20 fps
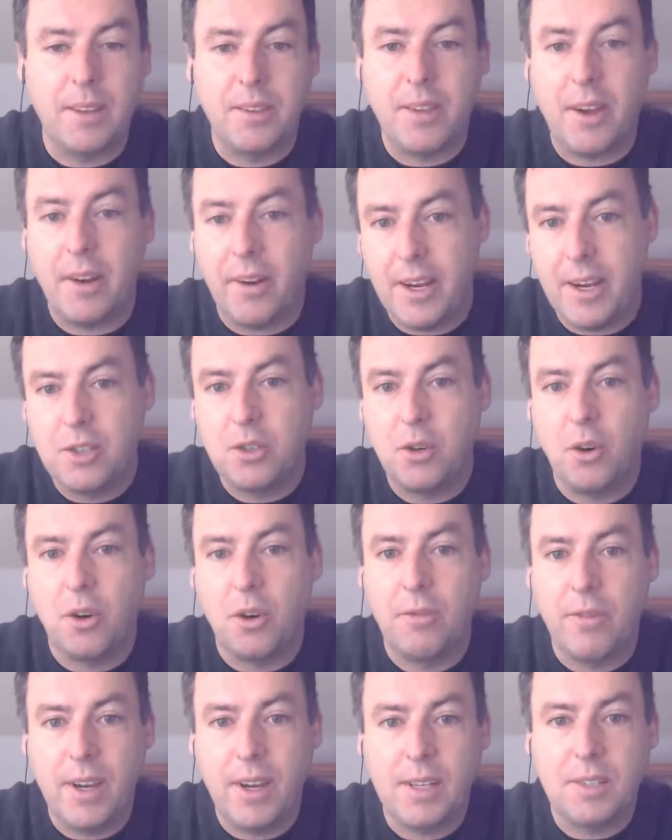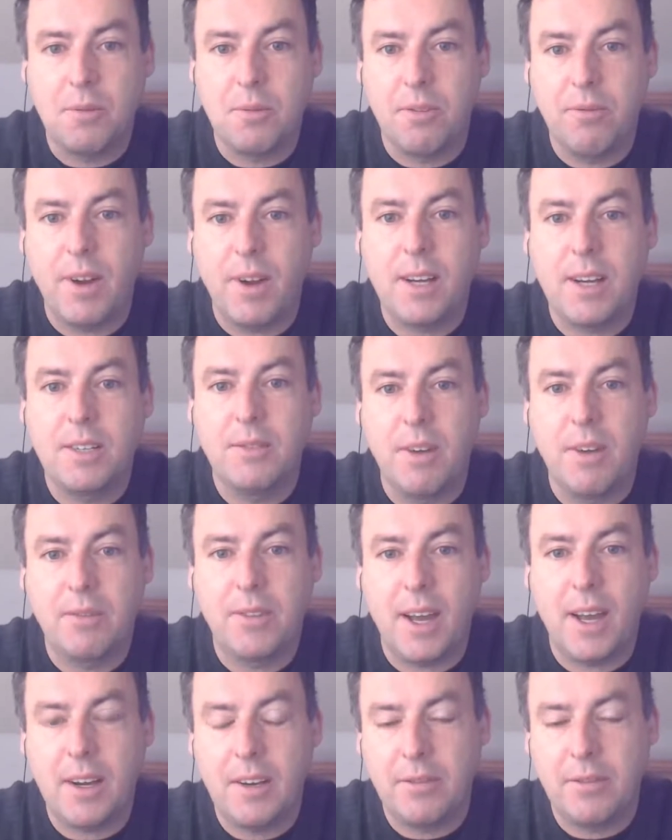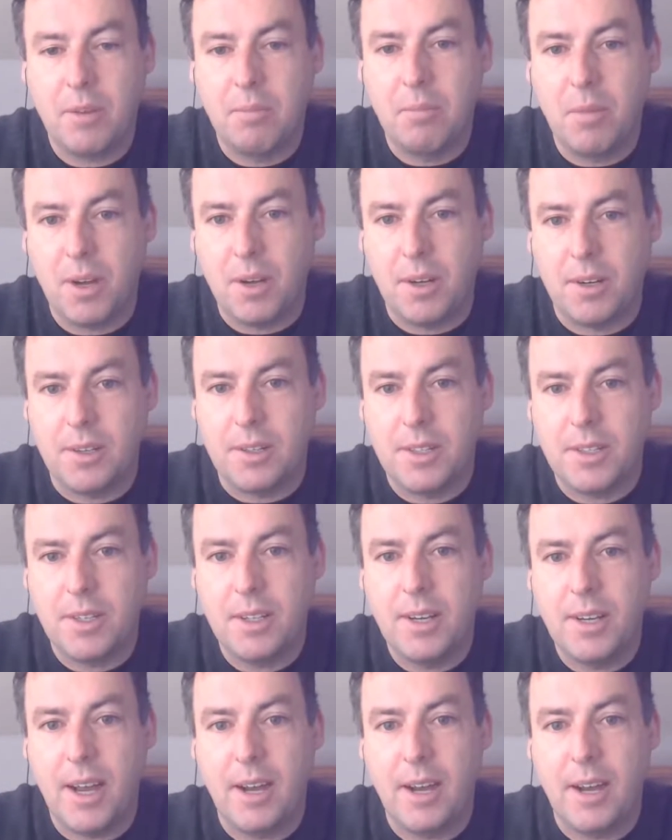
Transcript: and their HRV is reflective of that of the mother's.